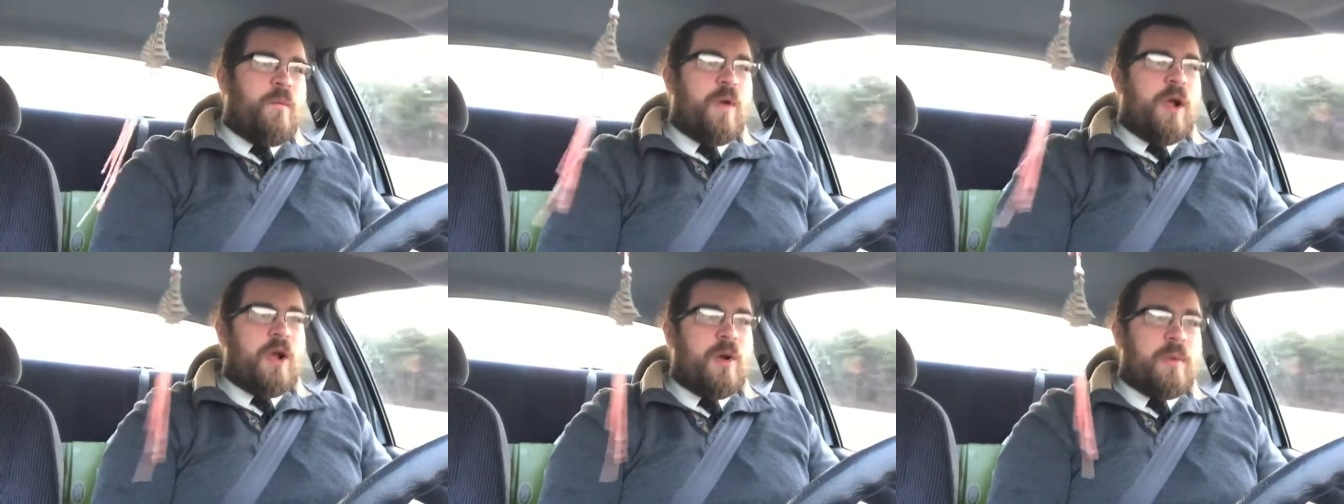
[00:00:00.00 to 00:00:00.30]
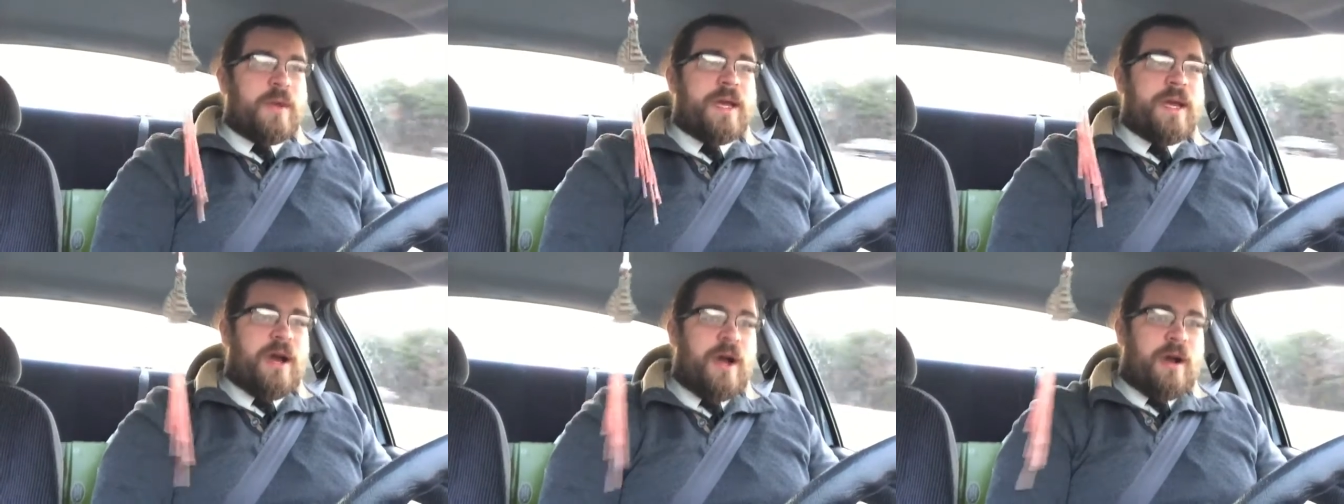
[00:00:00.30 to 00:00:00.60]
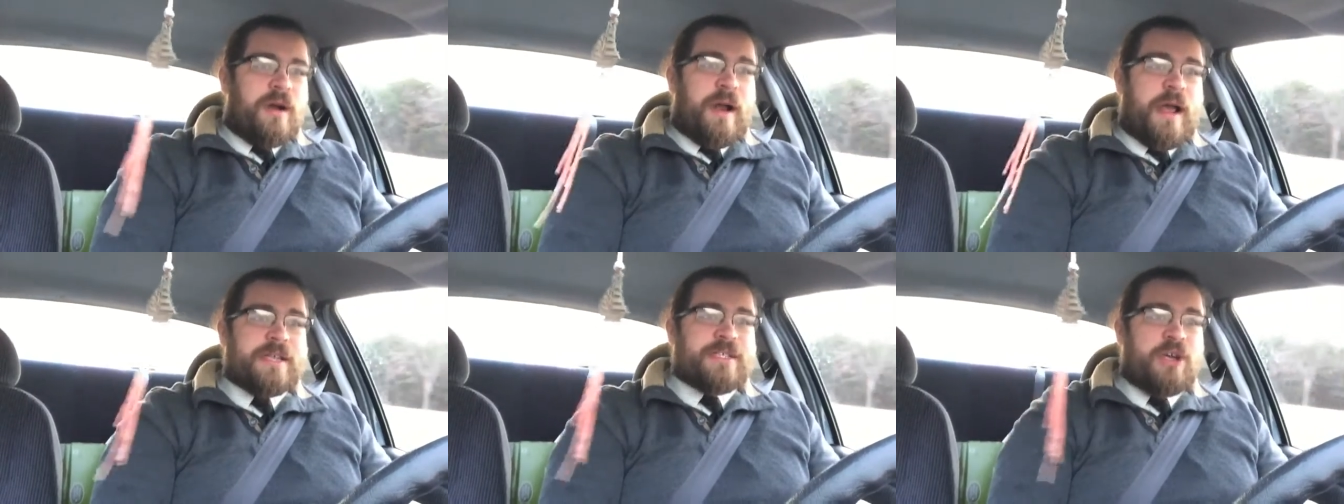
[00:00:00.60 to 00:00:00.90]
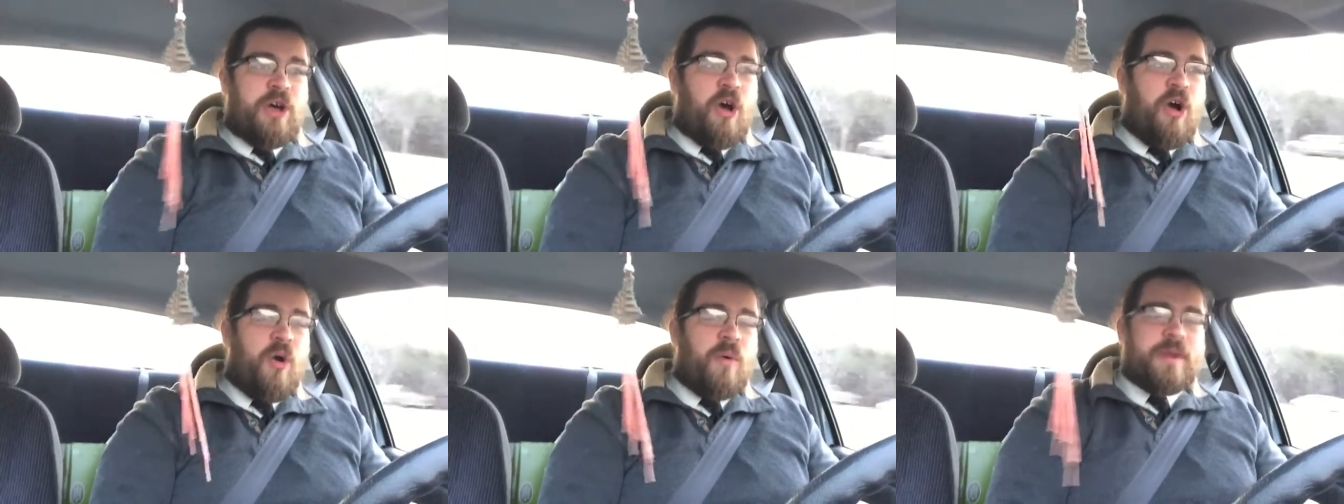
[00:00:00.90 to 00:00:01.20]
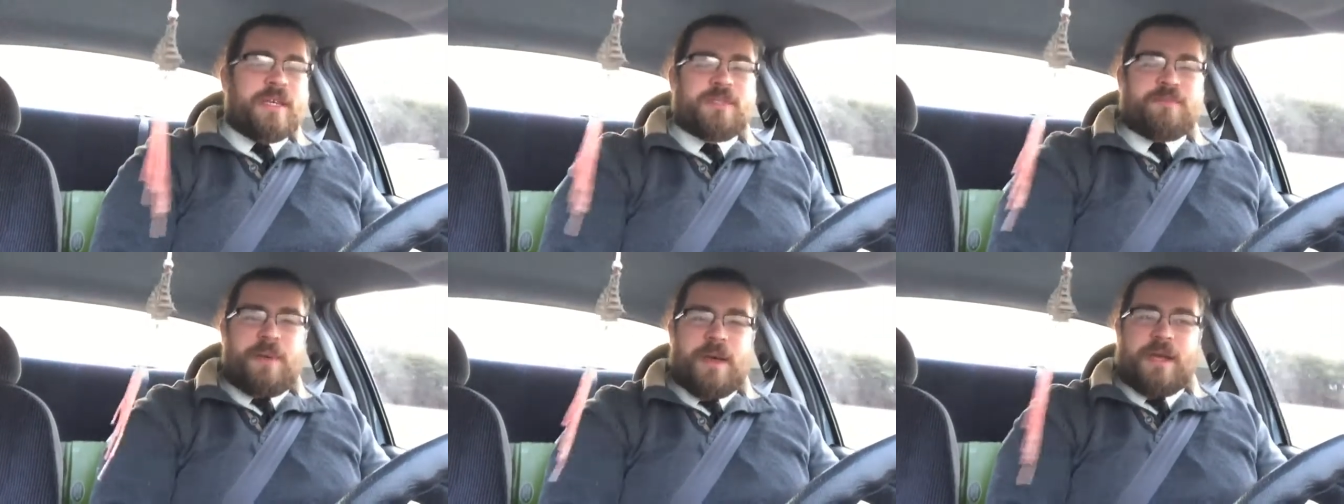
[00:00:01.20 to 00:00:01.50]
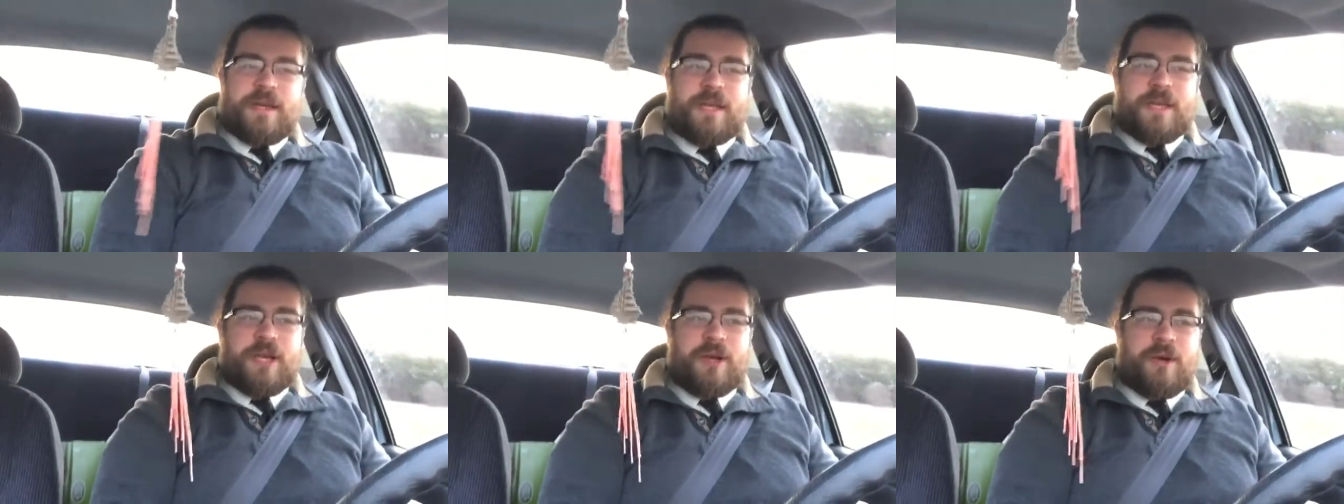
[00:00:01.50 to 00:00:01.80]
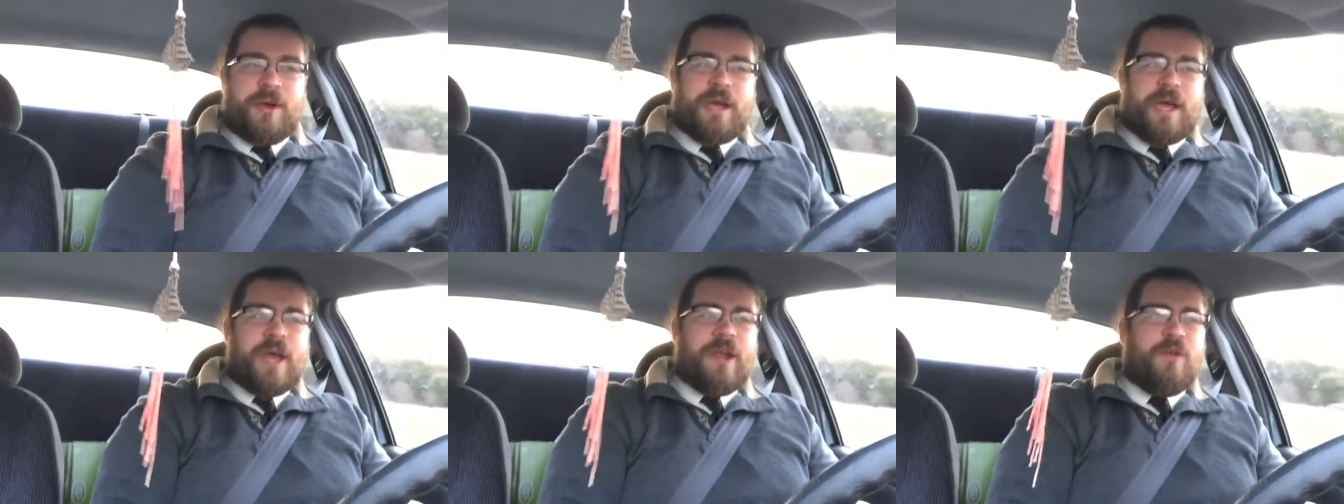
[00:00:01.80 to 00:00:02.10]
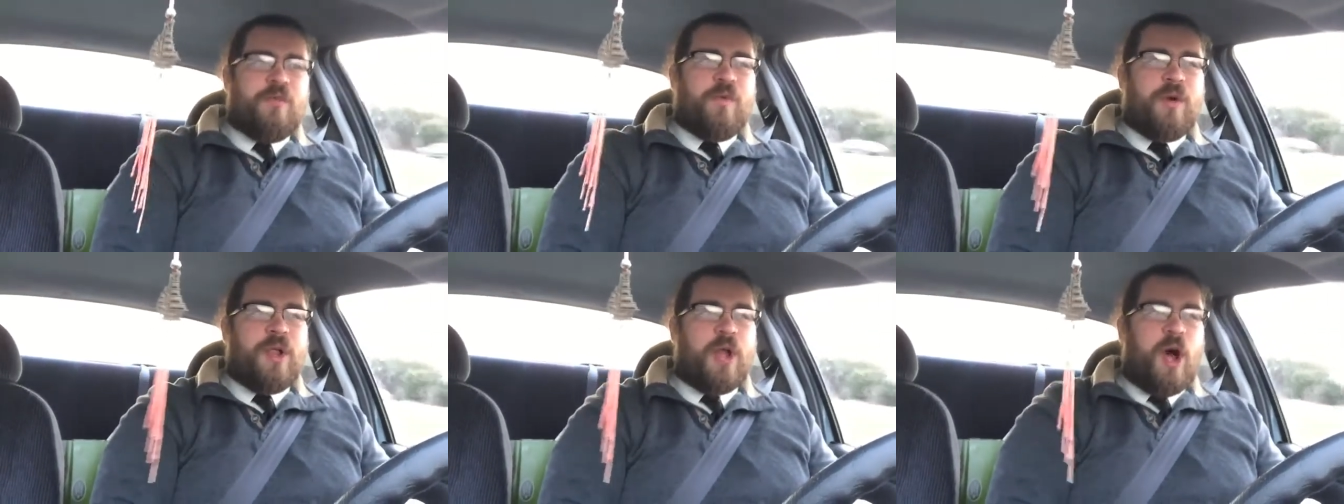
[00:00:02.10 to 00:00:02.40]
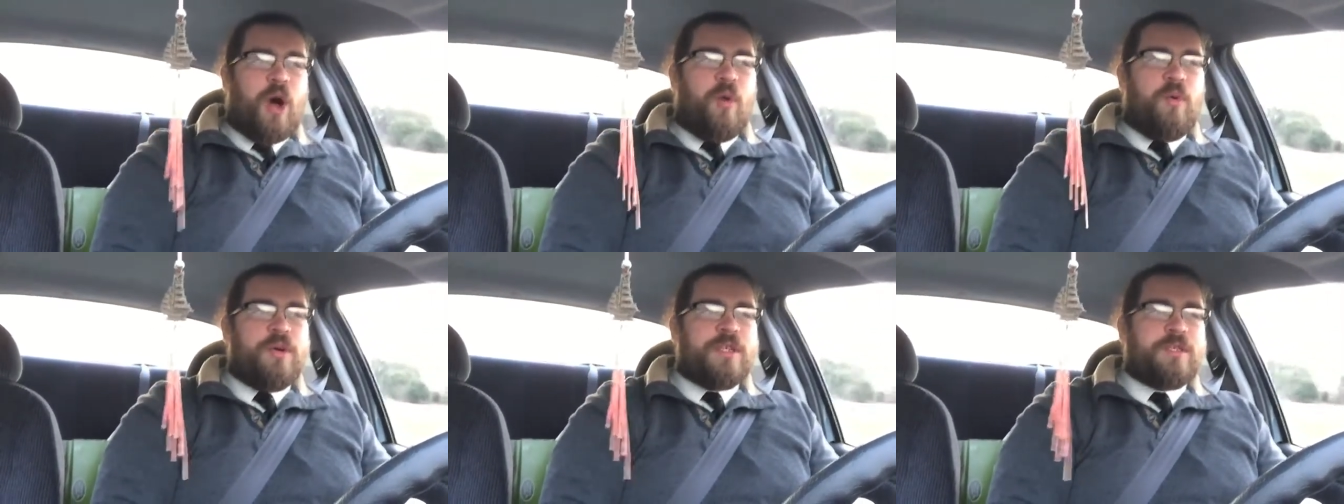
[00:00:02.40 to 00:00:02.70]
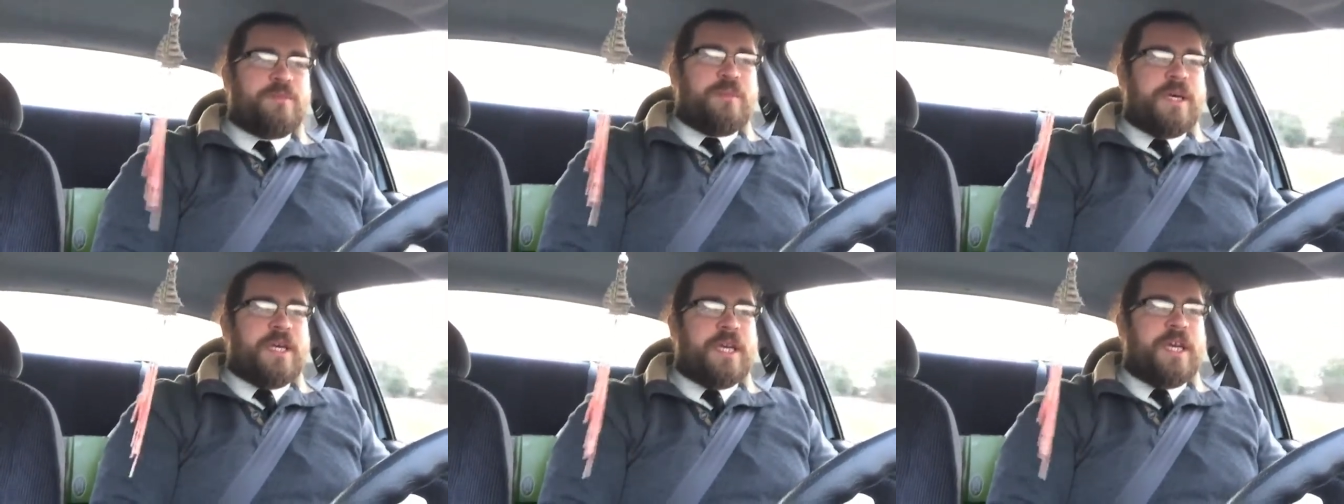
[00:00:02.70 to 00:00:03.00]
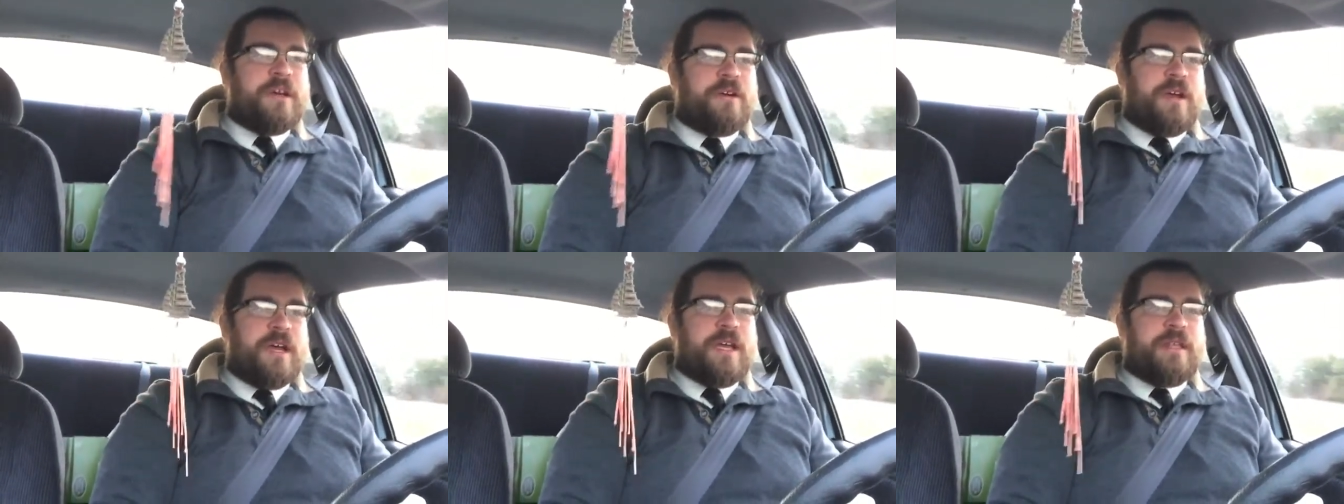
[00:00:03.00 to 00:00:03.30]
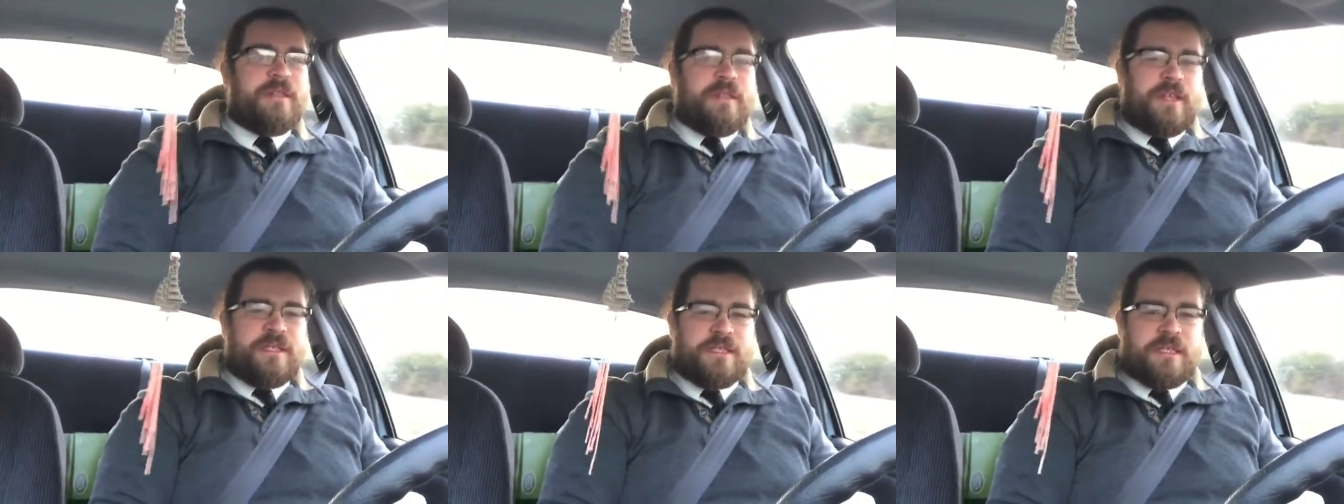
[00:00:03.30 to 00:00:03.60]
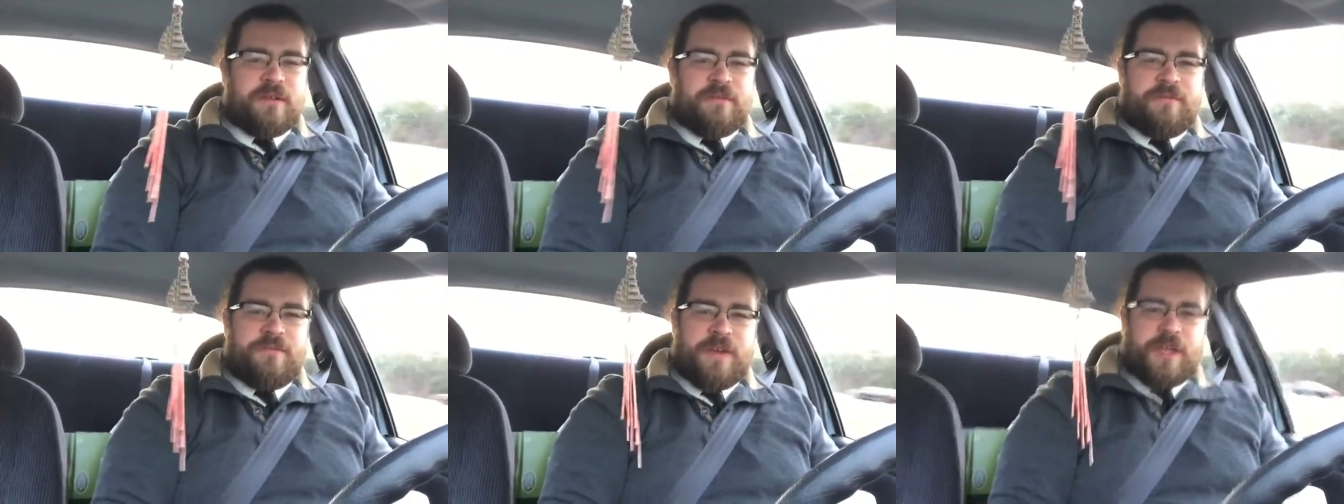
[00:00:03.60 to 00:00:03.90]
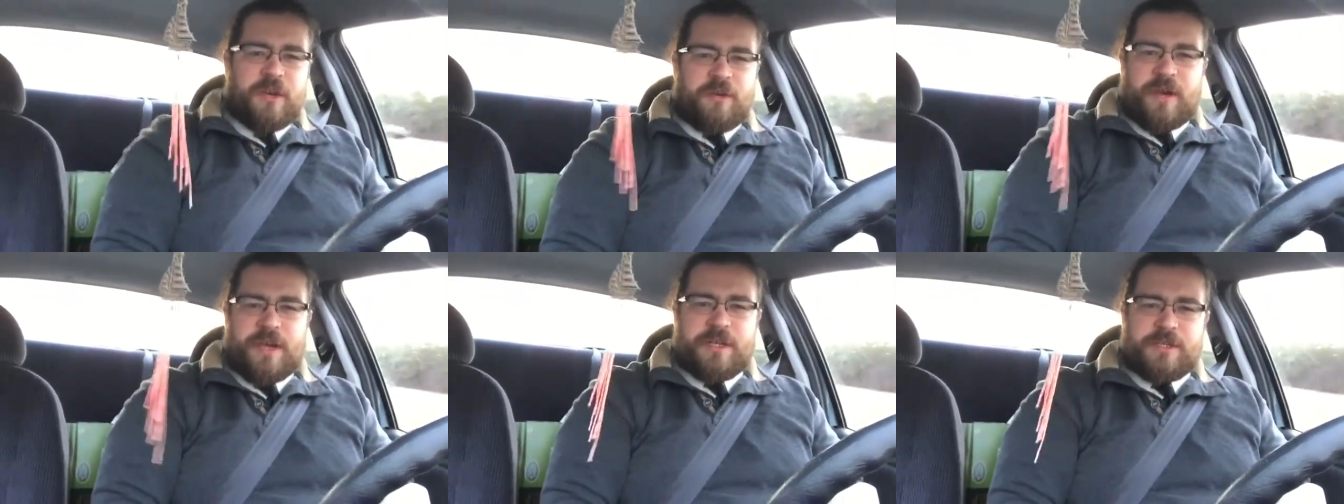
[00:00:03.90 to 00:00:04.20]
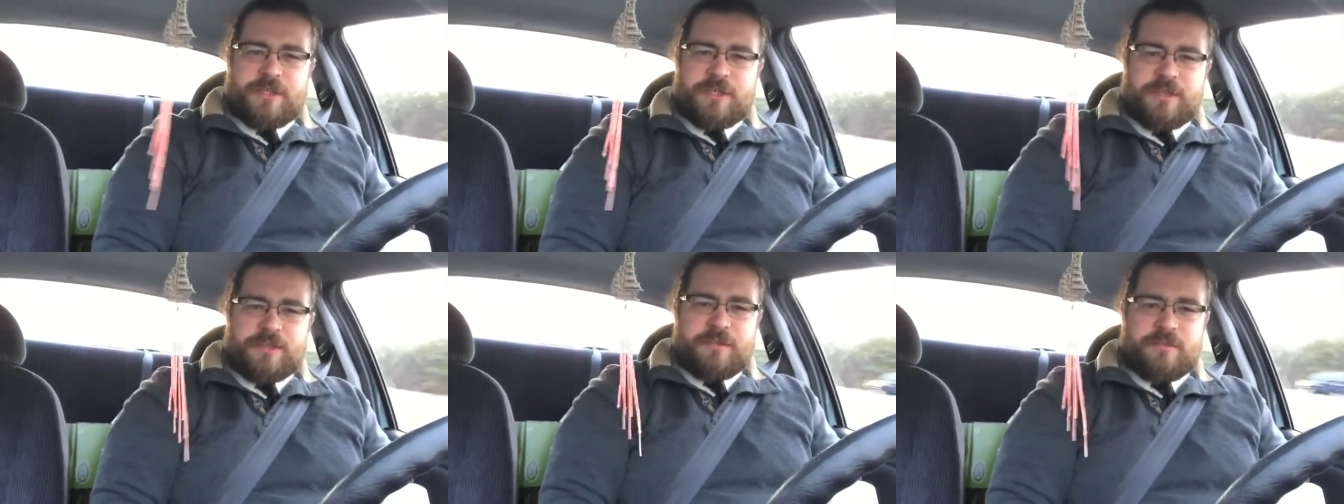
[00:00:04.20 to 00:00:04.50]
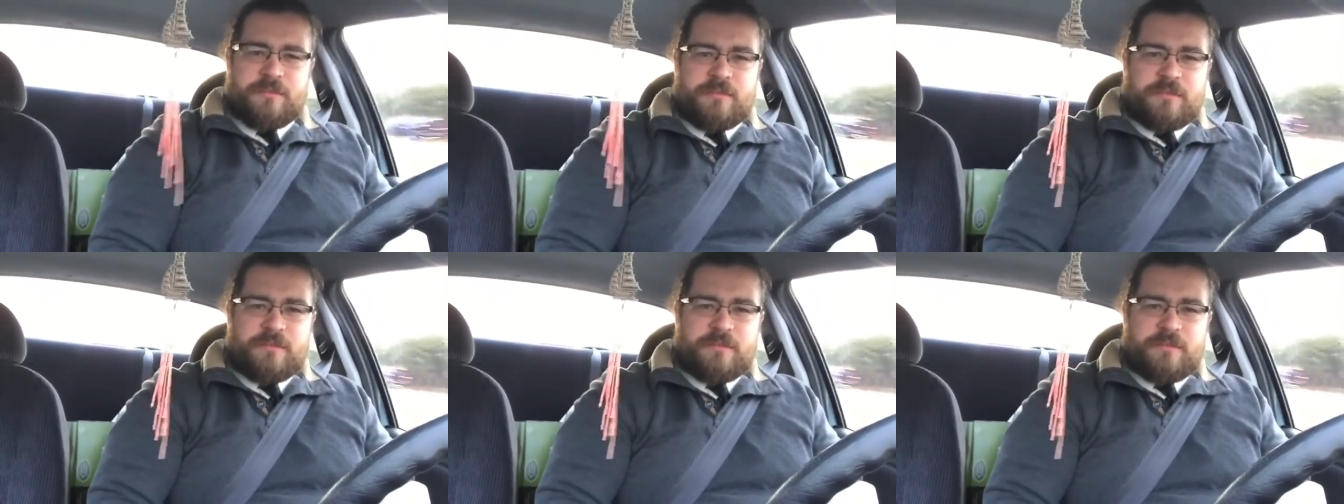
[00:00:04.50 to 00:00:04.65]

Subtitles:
where we are has always been here and kind of will always be here in this configuration.